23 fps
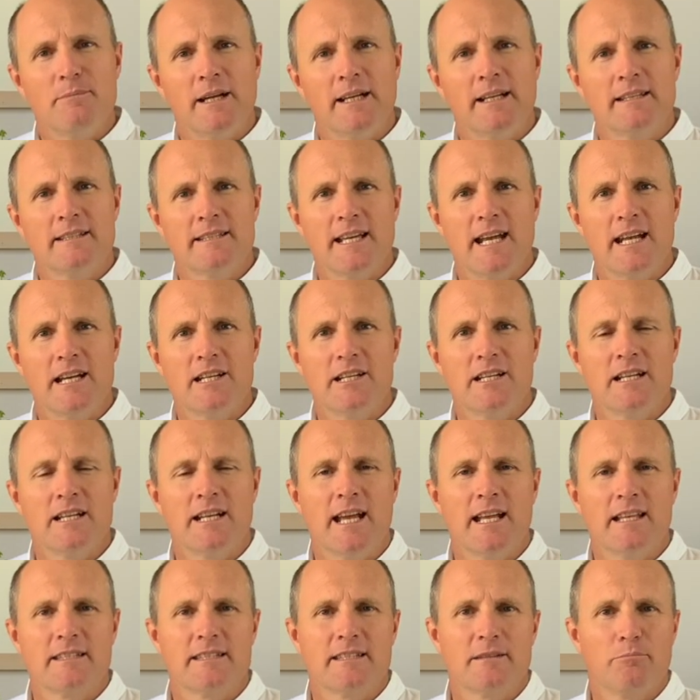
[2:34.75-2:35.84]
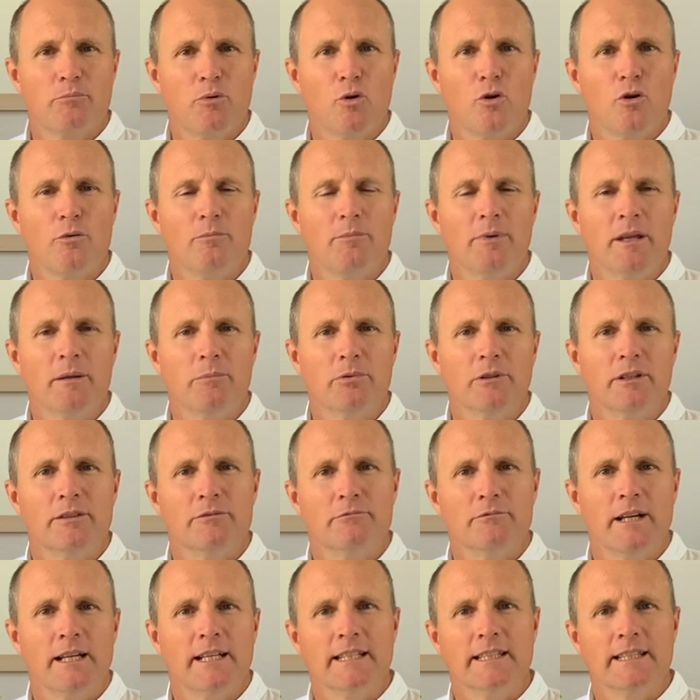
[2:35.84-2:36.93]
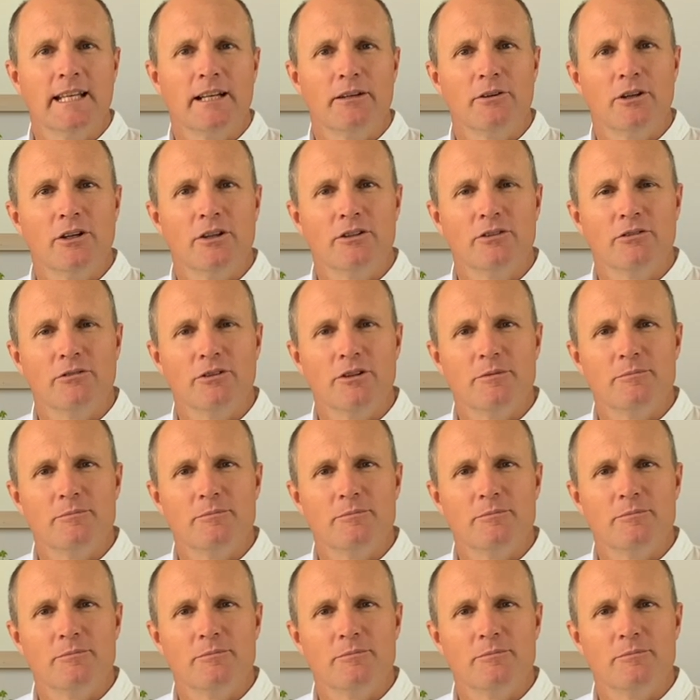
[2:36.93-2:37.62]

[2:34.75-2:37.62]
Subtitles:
meditation and support people in running their own business.